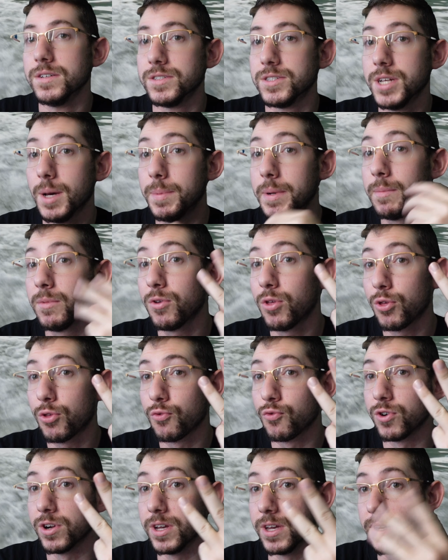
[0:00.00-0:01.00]
Step number
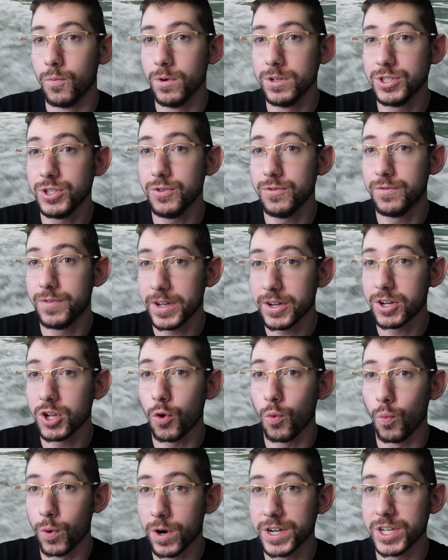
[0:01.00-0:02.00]
3. Once you've figured
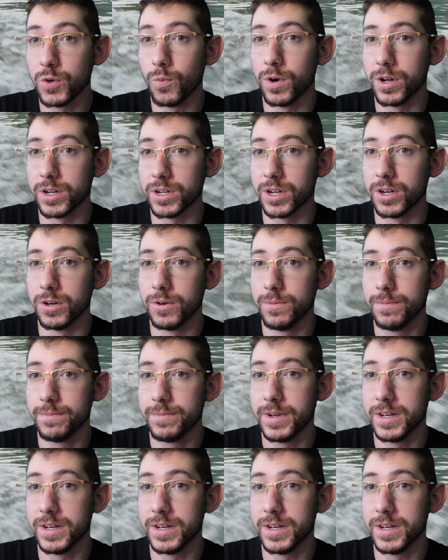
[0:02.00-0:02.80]
out where you want to go,